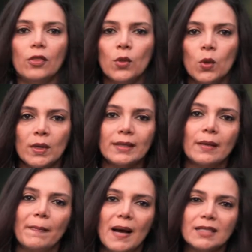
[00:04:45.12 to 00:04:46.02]
During
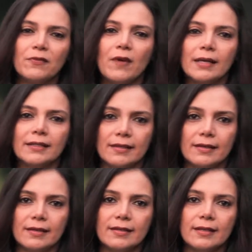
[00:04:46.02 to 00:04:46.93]
the past five
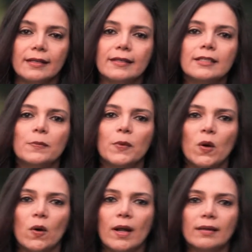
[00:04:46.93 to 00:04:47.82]
years, this
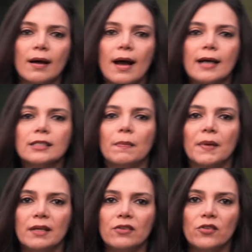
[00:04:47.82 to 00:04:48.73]
program has
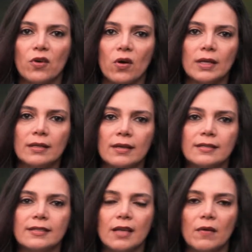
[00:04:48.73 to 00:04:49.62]
been running
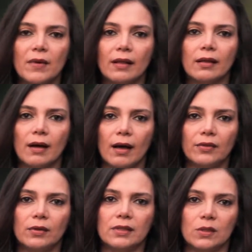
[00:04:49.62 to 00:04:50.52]
in several
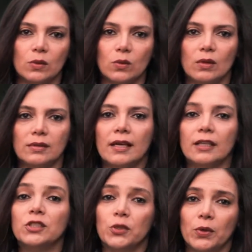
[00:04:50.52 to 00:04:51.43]
Catholic schools
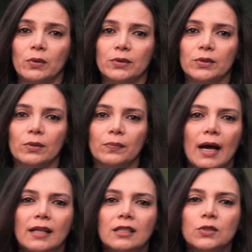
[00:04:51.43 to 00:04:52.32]
in Toronto,
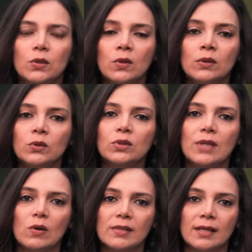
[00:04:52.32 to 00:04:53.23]
and in June
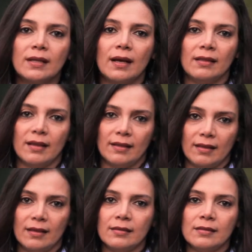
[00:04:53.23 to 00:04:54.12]

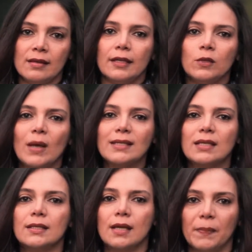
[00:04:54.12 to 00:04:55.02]
2019, it was
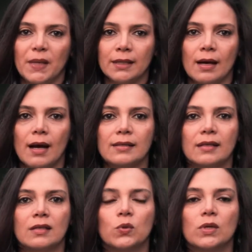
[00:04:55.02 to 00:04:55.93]
accepted as
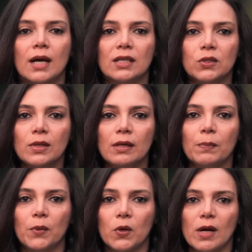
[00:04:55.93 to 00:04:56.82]
an educational
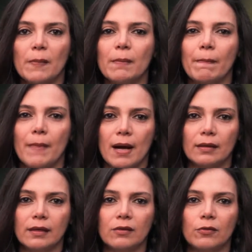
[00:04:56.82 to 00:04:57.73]
programming
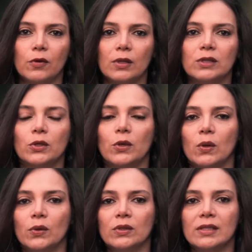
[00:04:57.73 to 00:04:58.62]
partner for the
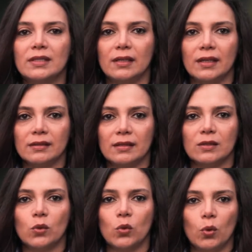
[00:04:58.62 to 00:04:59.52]
Toronto District
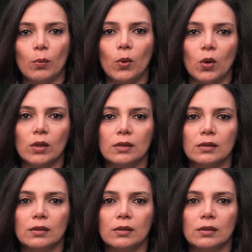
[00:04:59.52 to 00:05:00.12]
School Board.